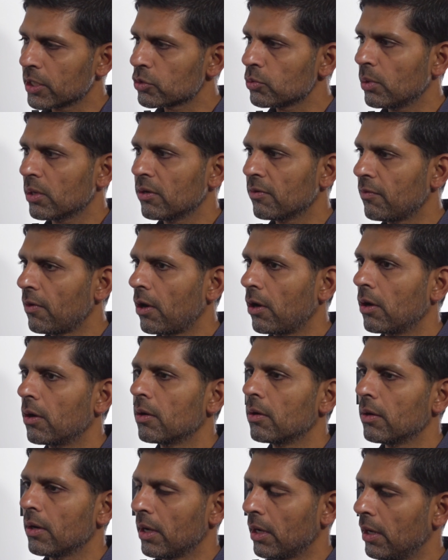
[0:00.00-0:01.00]
is one of
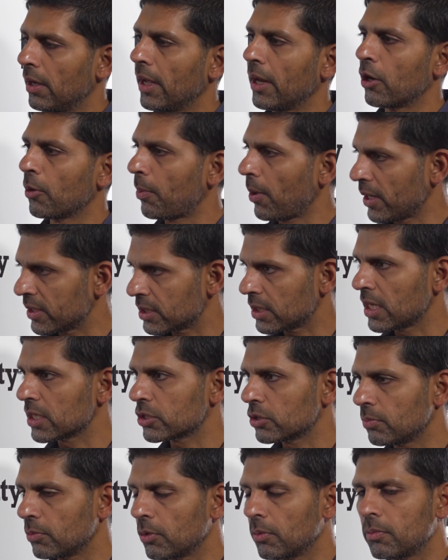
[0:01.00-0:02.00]
our enterprise
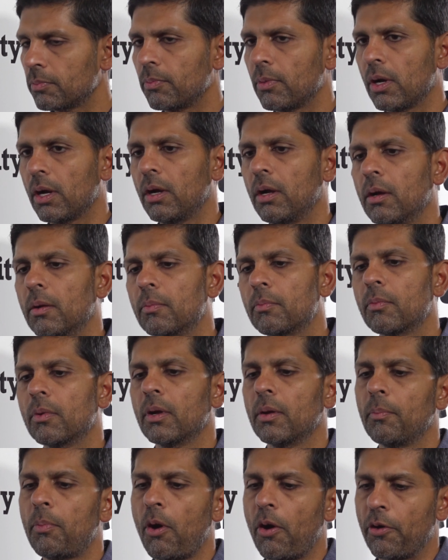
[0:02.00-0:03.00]
customer
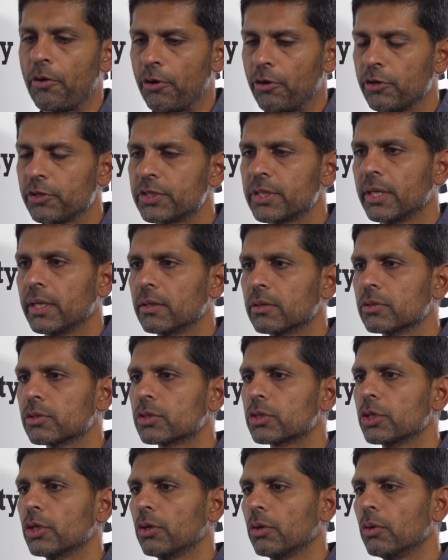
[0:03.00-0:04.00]
partners, and
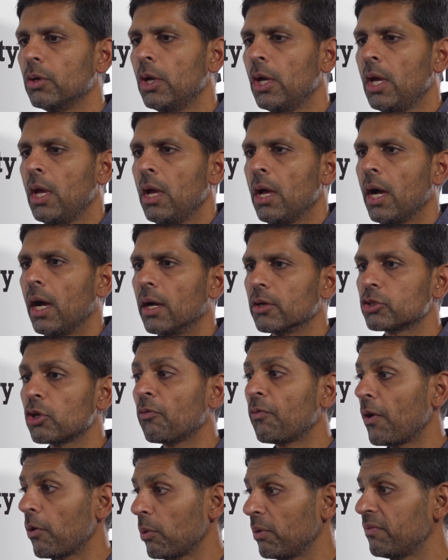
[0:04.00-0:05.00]
so
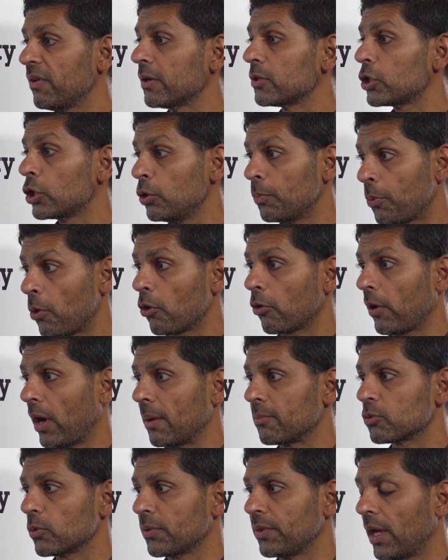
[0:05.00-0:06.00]
far we've done 2
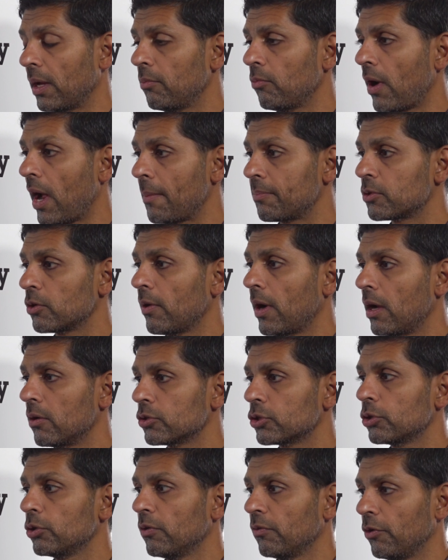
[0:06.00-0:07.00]
programs with them wrapped
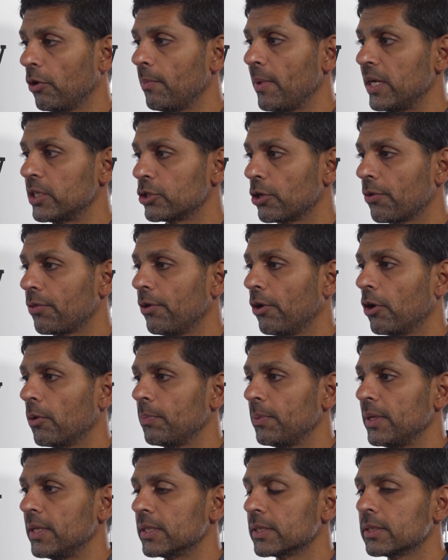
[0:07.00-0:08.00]
around 2 of their major
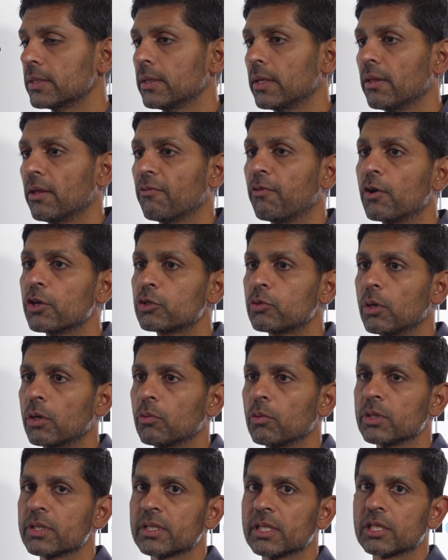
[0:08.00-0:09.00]
therapies. The first
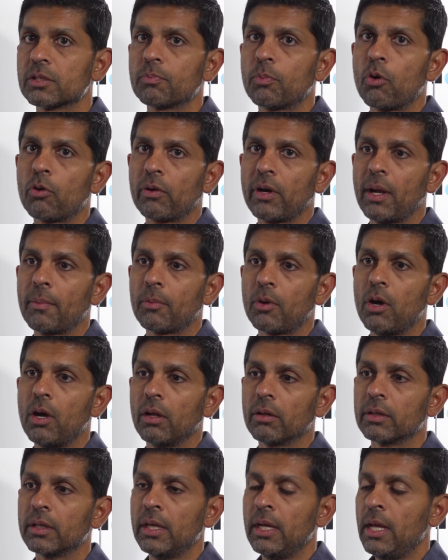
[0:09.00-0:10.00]
one was this program
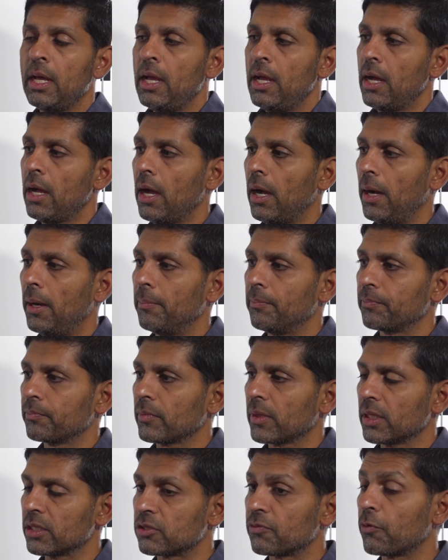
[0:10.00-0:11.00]
called,
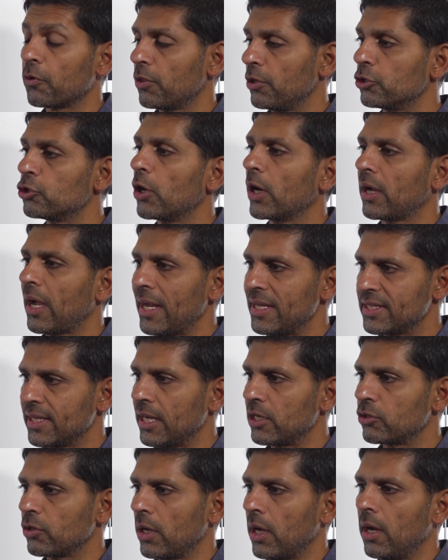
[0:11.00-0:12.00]
it's for the drug
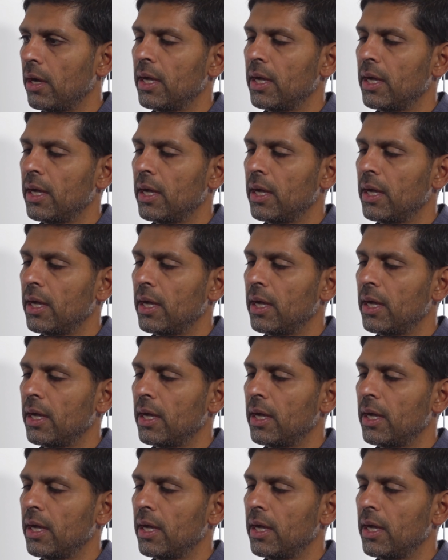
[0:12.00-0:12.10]
Hizentra.